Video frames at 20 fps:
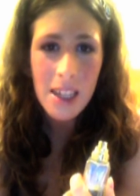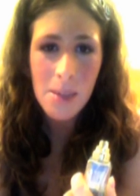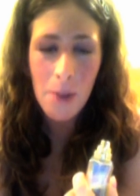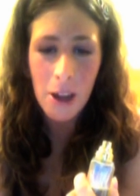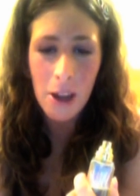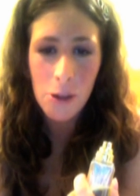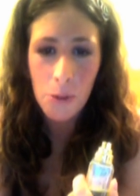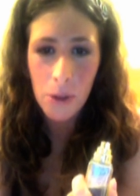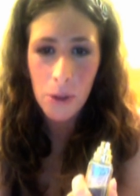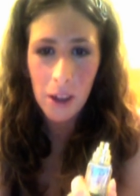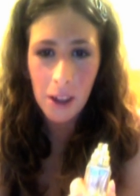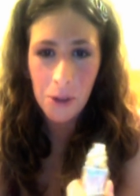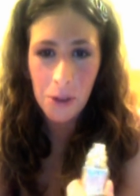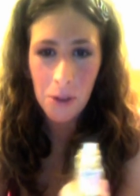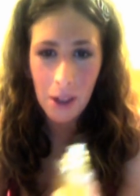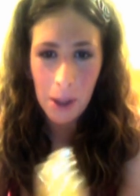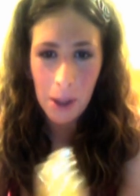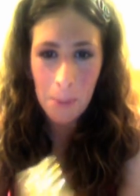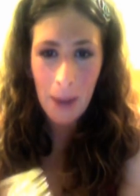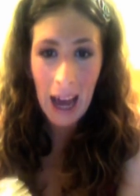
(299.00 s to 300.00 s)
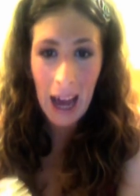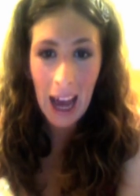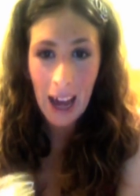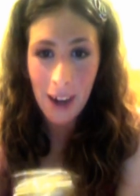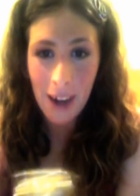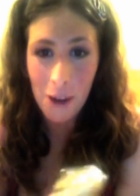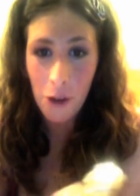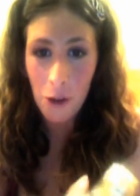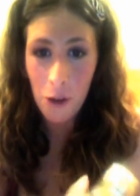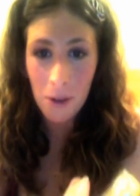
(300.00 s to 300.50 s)
smells really, really
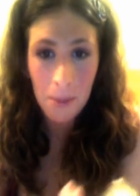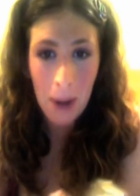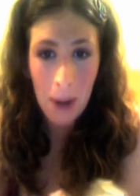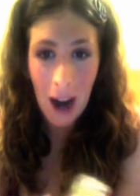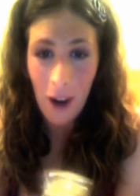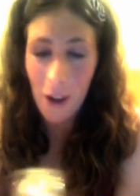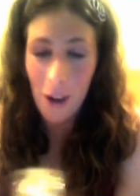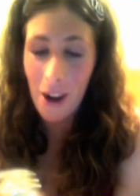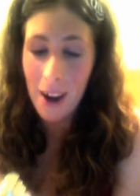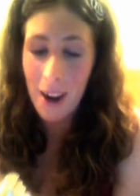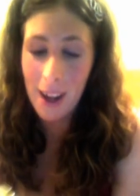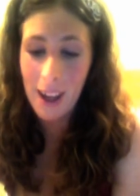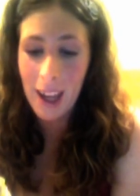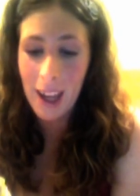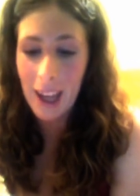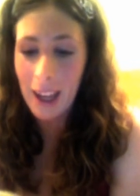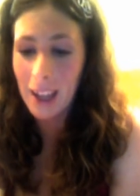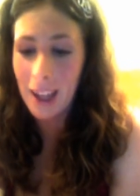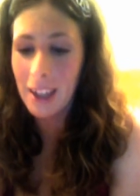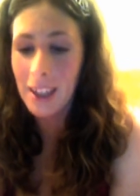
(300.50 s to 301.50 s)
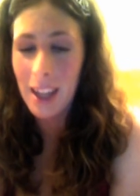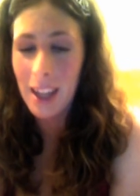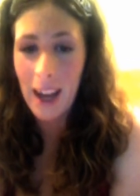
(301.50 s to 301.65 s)
bad and overpowering.